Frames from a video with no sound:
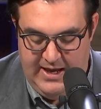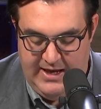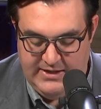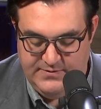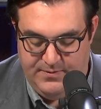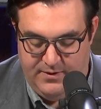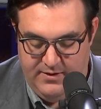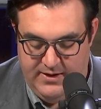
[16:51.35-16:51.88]

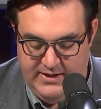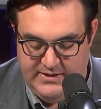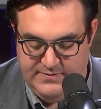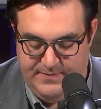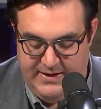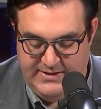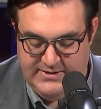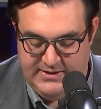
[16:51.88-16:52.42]
Hezbollah is
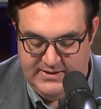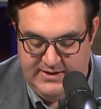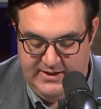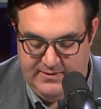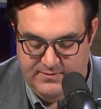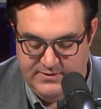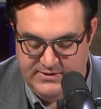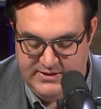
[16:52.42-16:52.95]

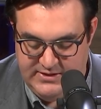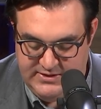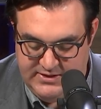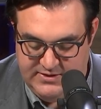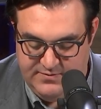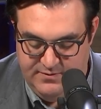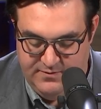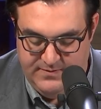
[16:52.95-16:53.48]
basically a
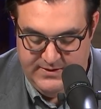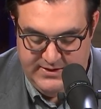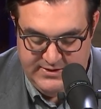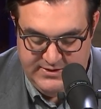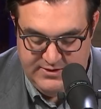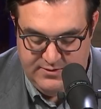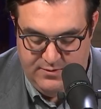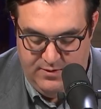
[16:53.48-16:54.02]
resistance movement,
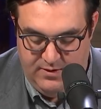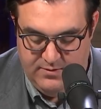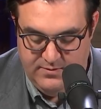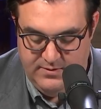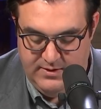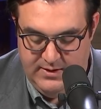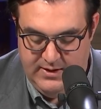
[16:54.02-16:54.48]
this is a quote,